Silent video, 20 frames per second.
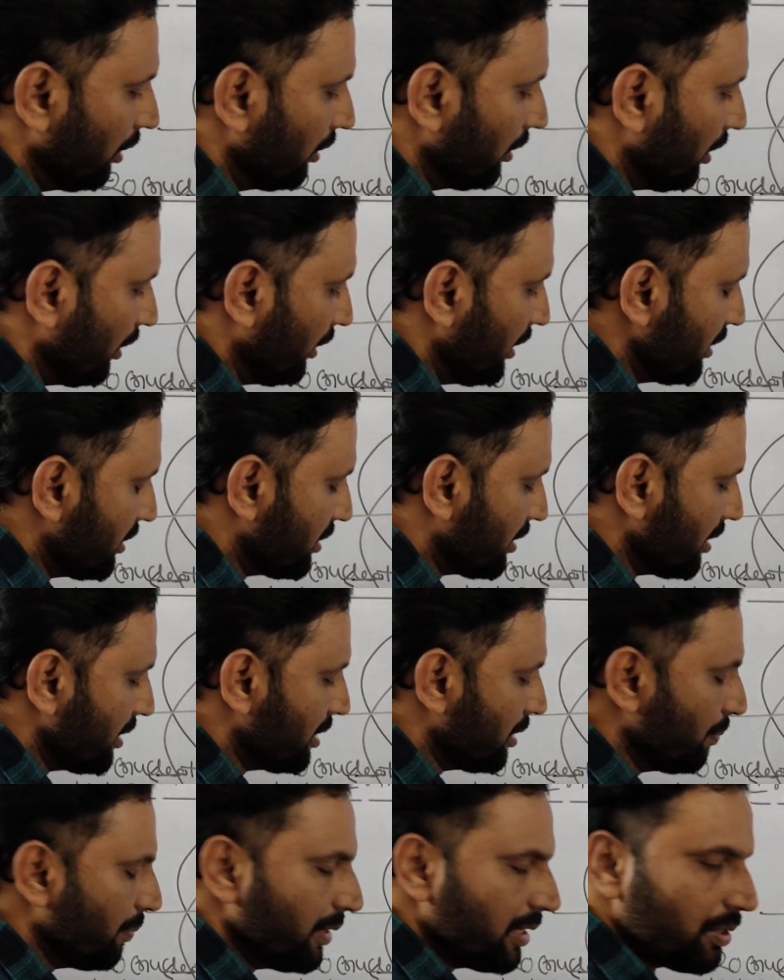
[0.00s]
The
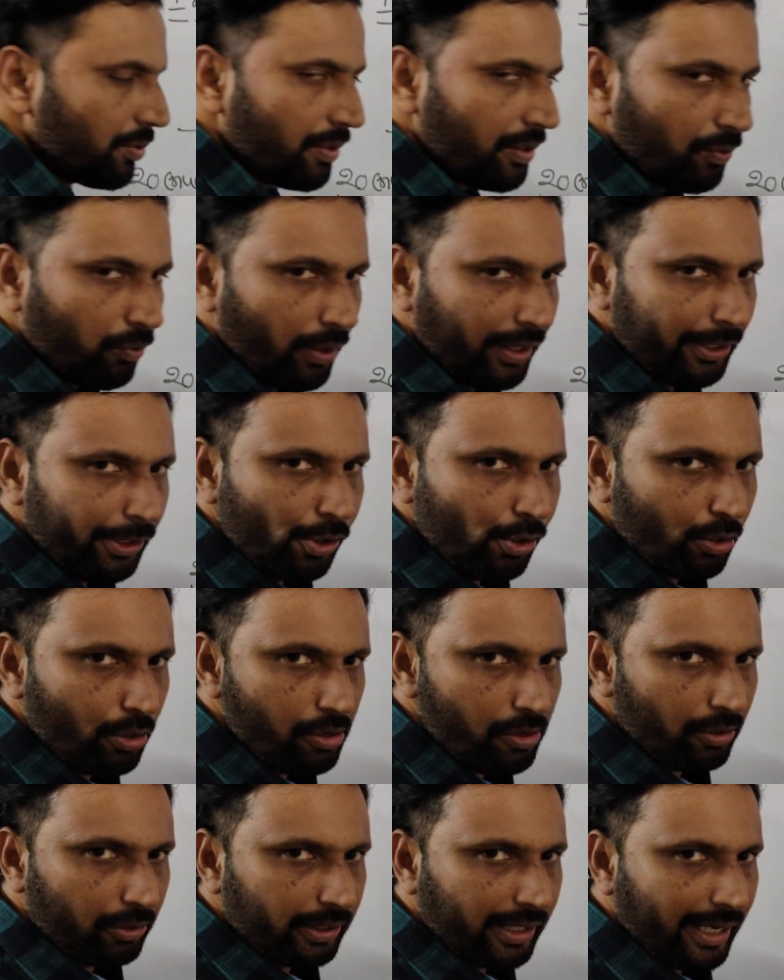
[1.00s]
distance between one
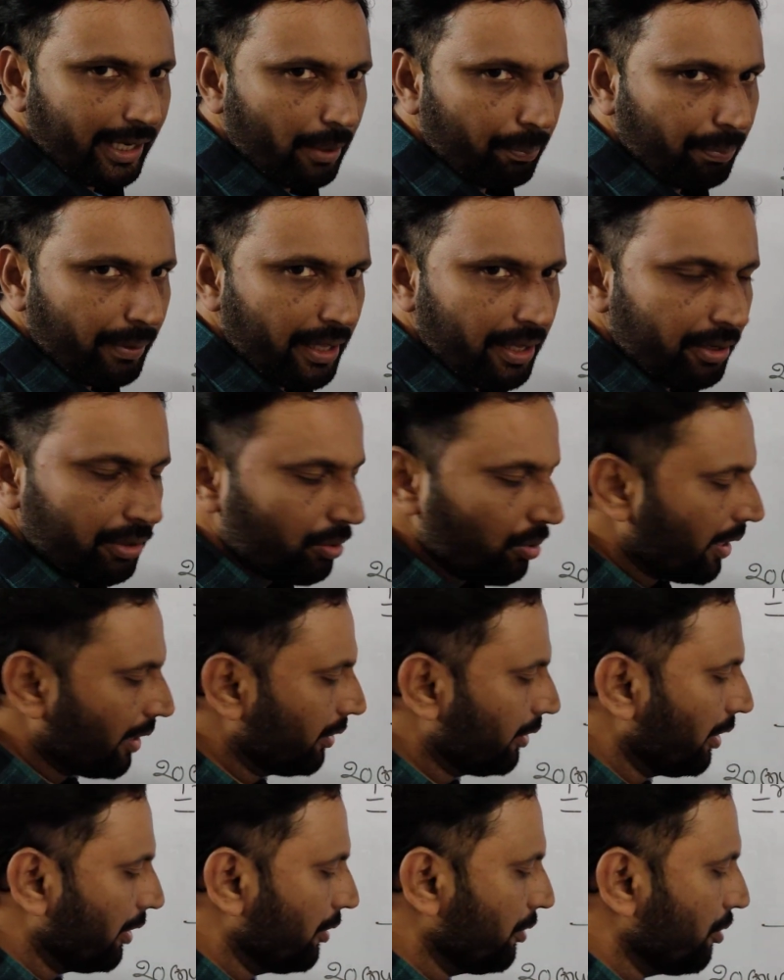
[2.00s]
nucleotide pair to
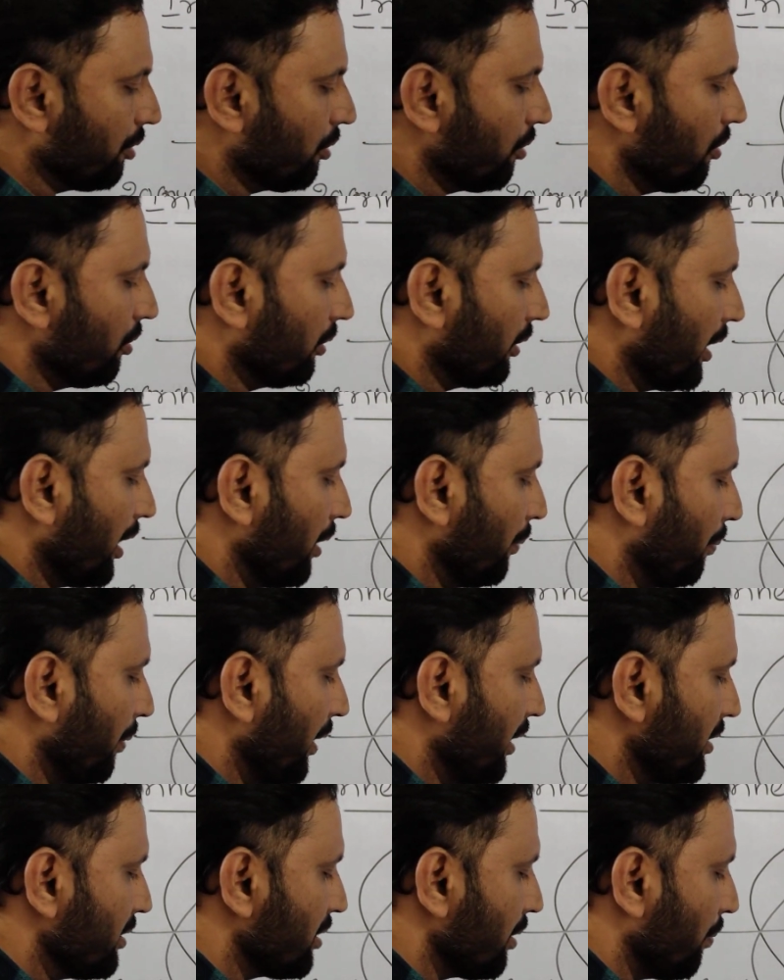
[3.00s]
another nucleotide
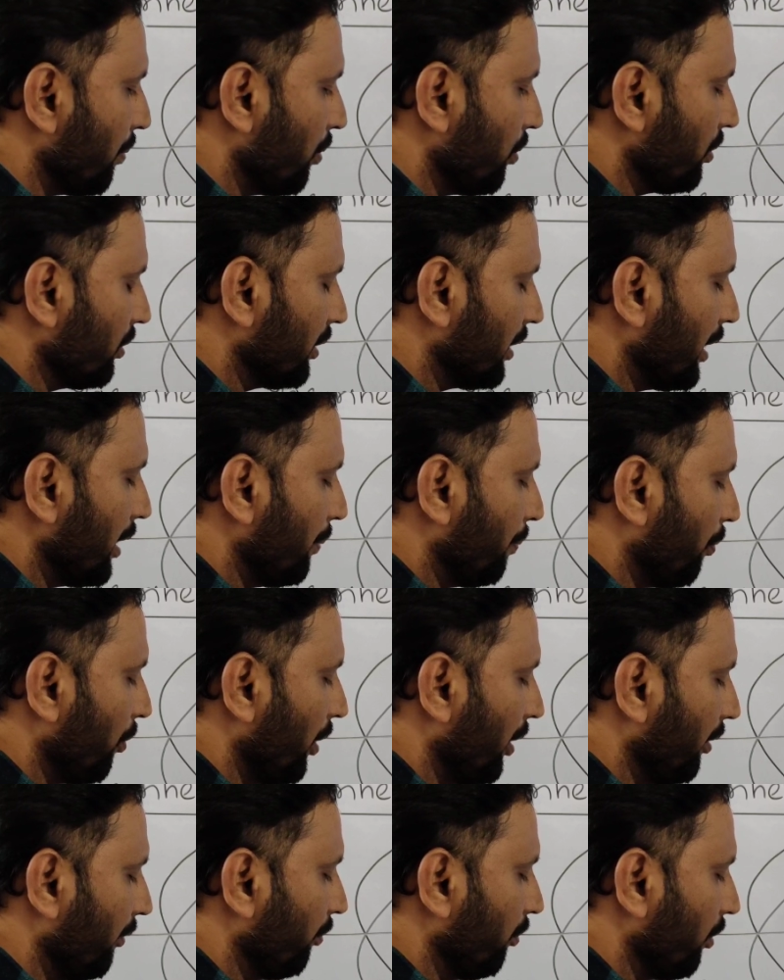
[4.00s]
pair is about
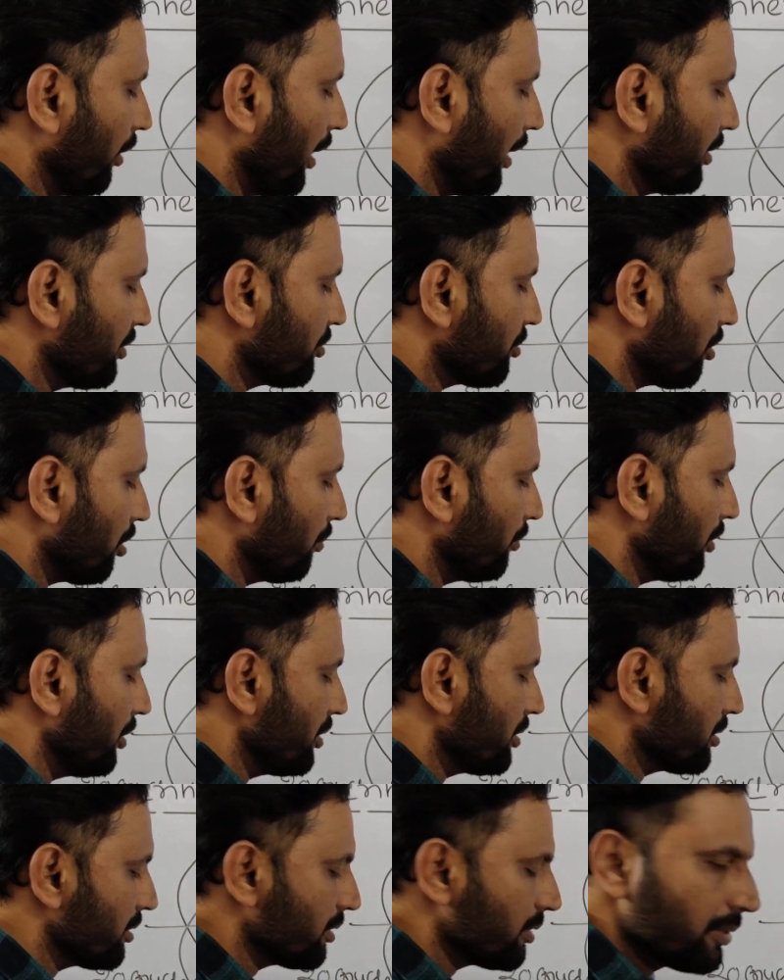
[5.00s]
3.4 angstrom
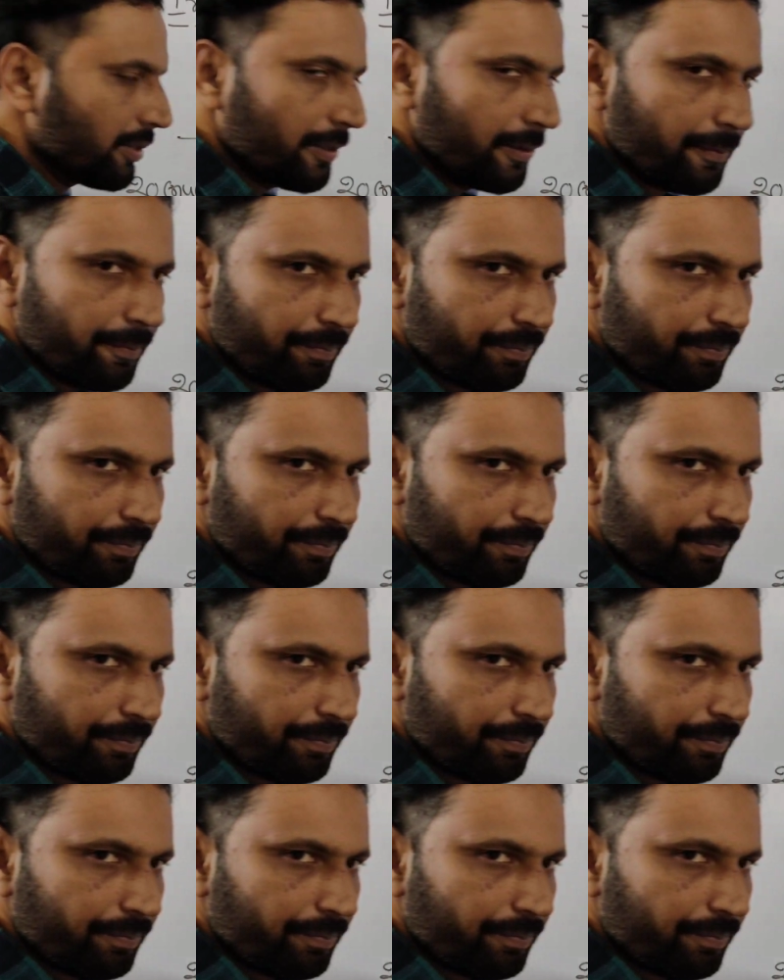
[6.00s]
units.